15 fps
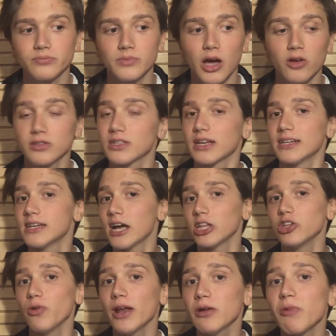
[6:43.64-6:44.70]
I was gonna tell
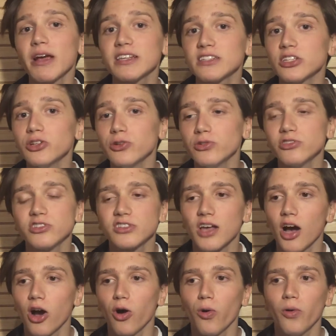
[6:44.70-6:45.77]
you anyway soon,
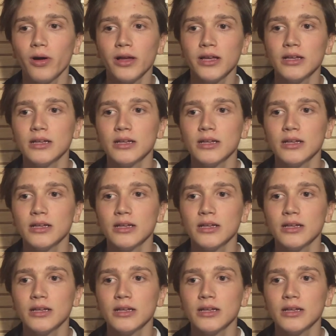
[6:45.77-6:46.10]
so